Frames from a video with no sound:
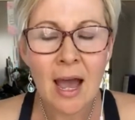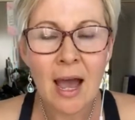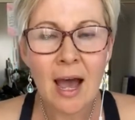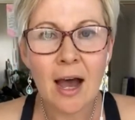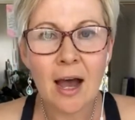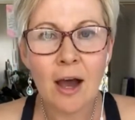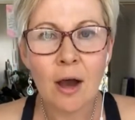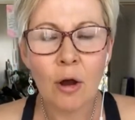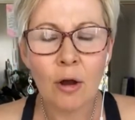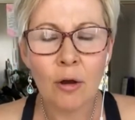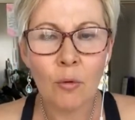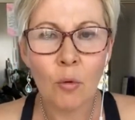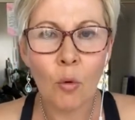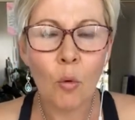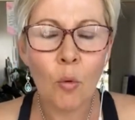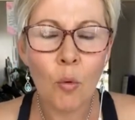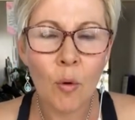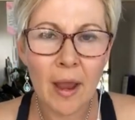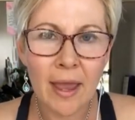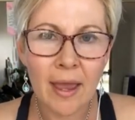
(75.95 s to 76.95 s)
Uh,
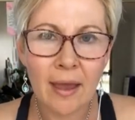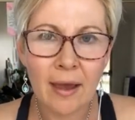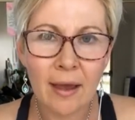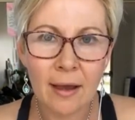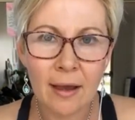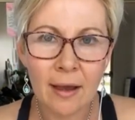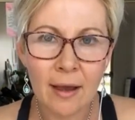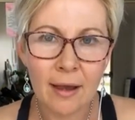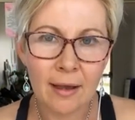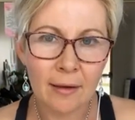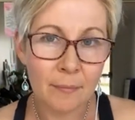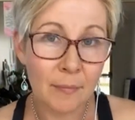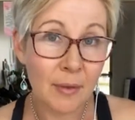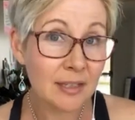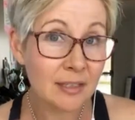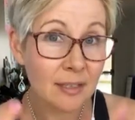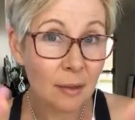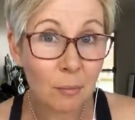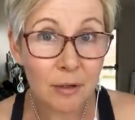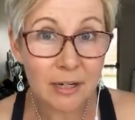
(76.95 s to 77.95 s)
where um,
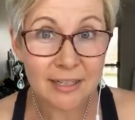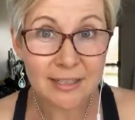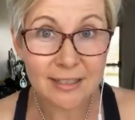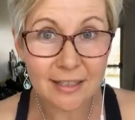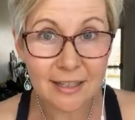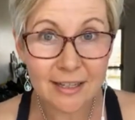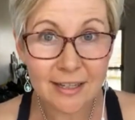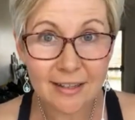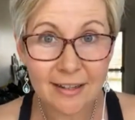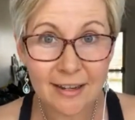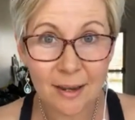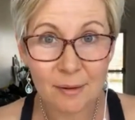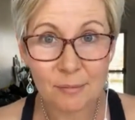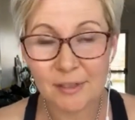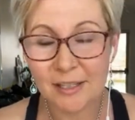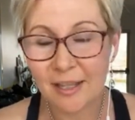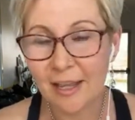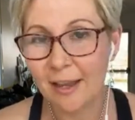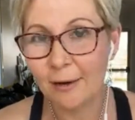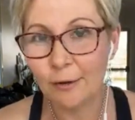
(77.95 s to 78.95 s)
somebody's clearly
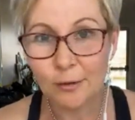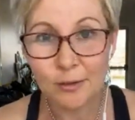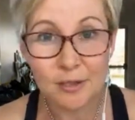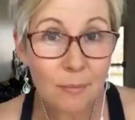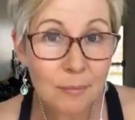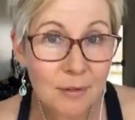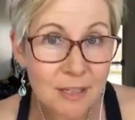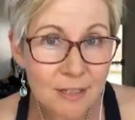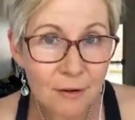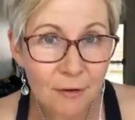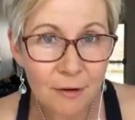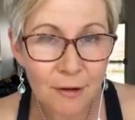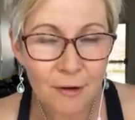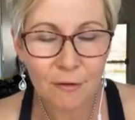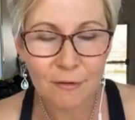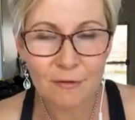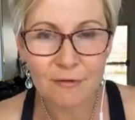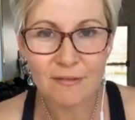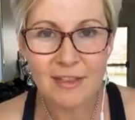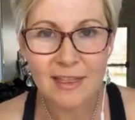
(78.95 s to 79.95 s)
upset or something's going
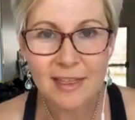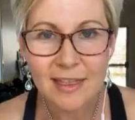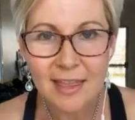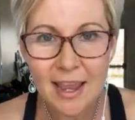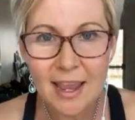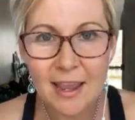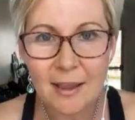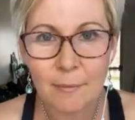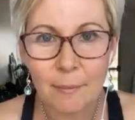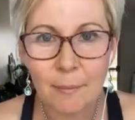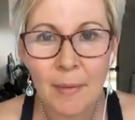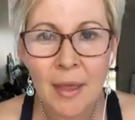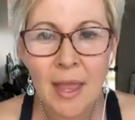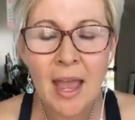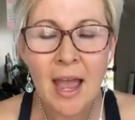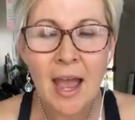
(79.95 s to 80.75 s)
on for them,